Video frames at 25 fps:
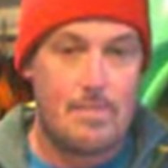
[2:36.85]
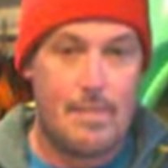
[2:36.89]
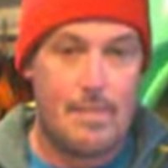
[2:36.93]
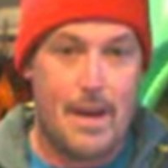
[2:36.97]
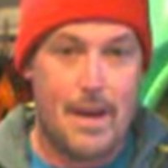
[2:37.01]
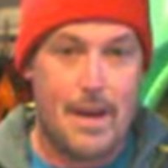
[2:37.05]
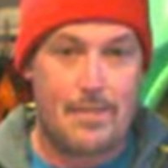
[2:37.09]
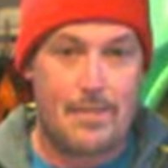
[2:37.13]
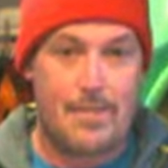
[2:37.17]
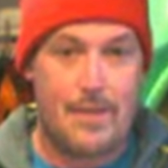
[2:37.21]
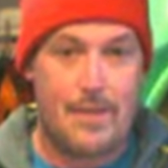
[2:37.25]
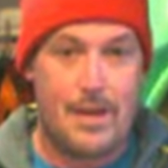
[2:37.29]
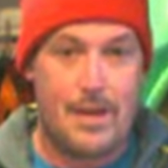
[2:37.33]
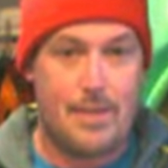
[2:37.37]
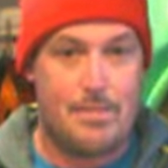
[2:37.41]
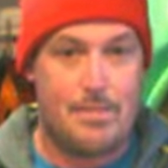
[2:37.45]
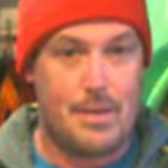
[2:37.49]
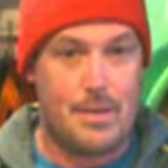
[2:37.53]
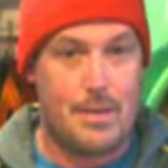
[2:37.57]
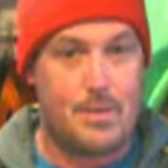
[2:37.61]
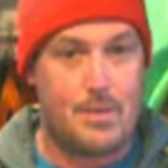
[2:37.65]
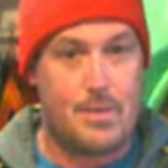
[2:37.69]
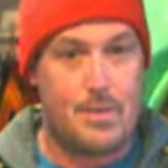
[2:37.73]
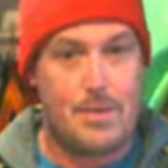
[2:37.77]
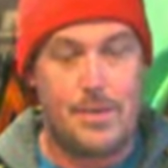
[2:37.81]
bag for
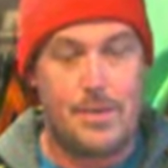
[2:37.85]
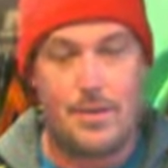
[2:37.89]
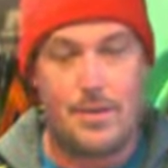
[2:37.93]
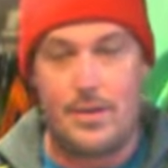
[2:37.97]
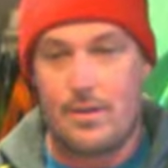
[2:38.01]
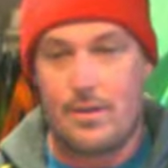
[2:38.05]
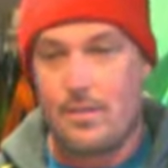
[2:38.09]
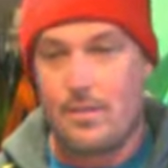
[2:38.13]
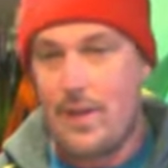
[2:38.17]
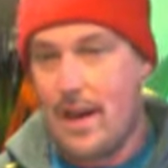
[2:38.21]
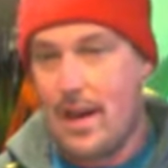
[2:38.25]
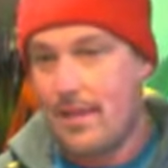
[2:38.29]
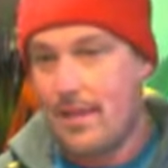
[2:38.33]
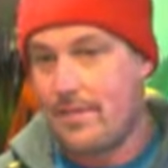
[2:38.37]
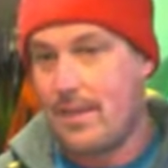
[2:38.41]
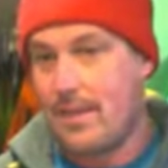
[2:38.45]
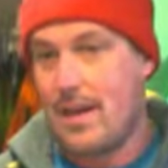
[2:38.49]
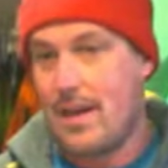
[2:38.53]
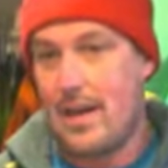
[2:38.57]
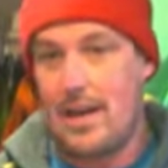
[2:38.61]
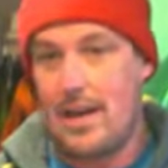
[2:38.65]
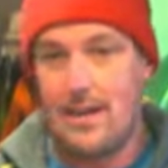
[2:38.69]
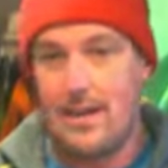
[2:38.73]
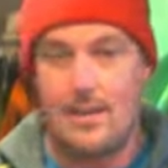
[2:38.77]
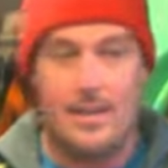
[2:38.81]
anybody, whether you're a raft
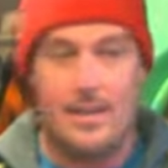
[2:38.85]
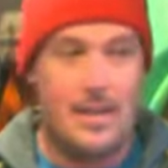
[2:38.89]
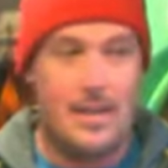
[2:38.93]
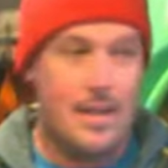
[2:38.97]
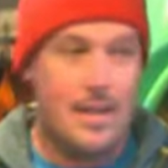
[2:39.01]
guide,